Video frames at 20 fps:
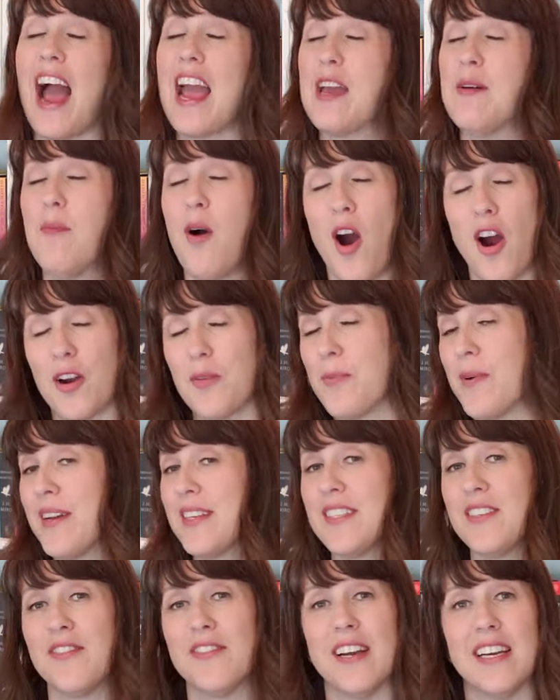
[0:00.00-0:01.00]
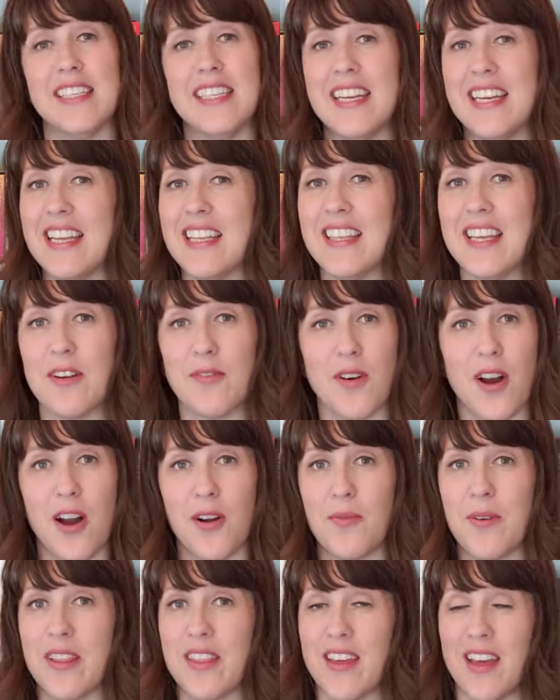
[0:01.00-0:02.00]
I am hard pressed to find anything
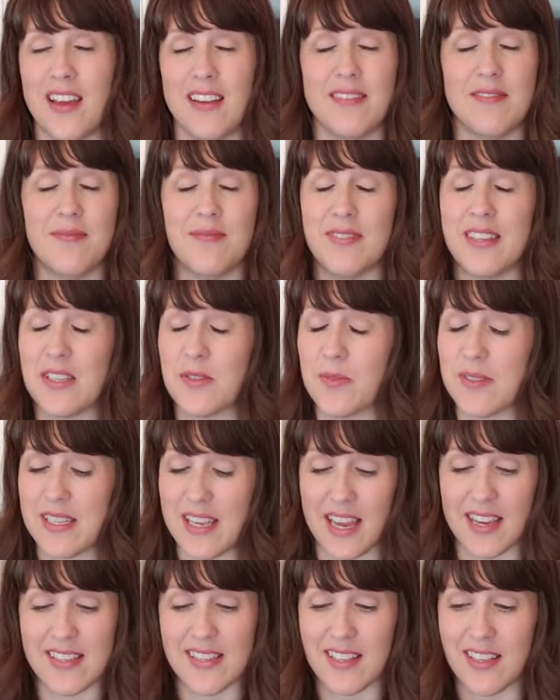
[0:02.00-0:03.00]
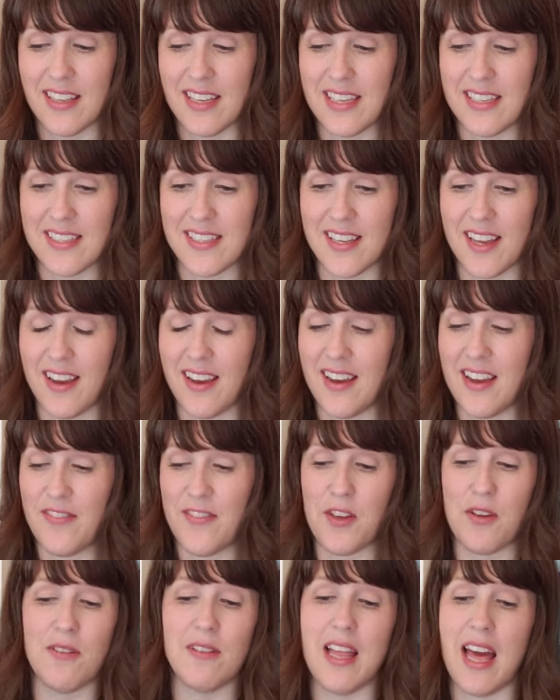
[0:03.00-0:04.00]
wrong with it this was excellent. Uh,
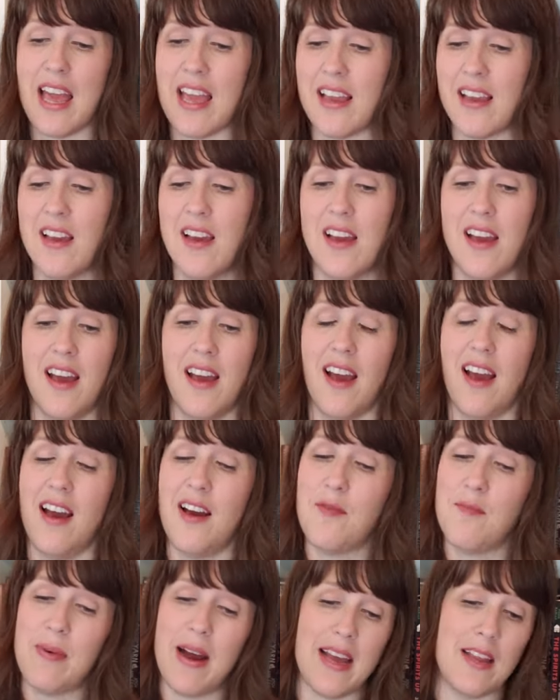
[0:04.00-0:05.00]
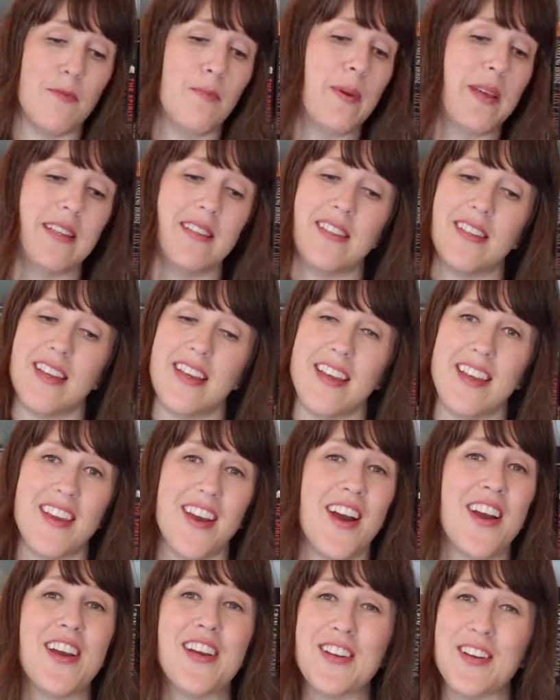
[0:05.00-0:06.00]
if you like uh, mind bending
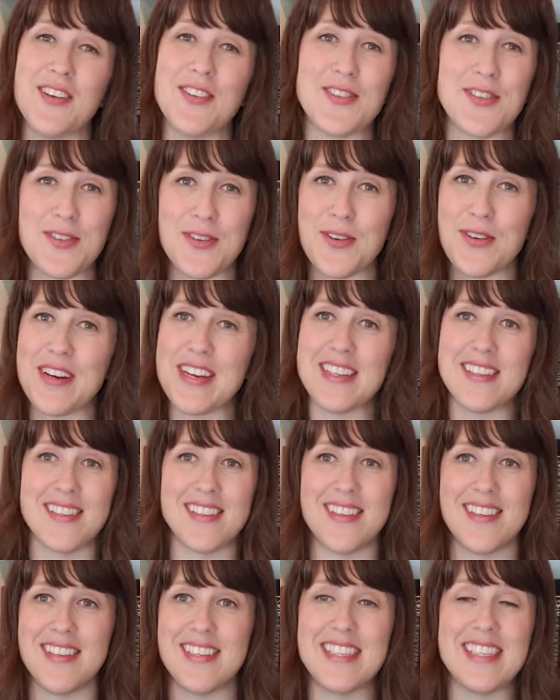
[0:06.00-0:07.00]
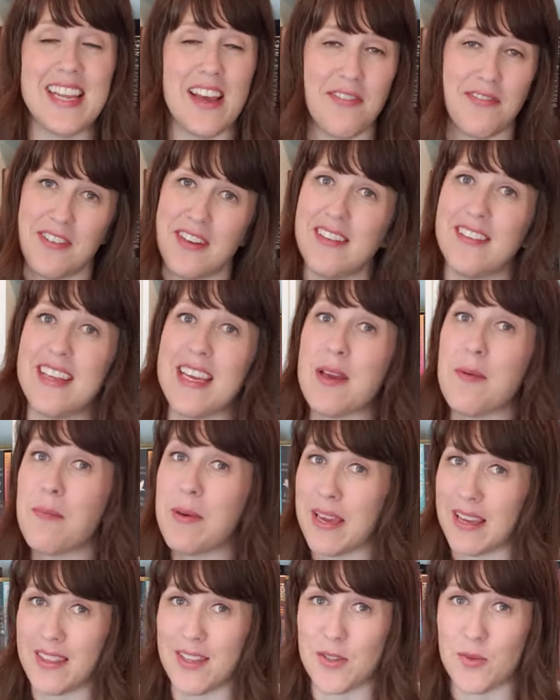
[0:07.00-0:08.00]
young adult stories, then definitely
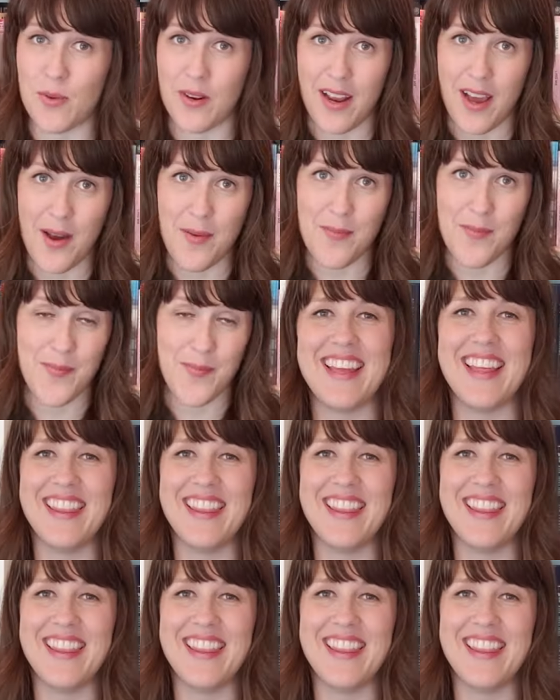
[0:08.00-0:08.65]
pick this one up.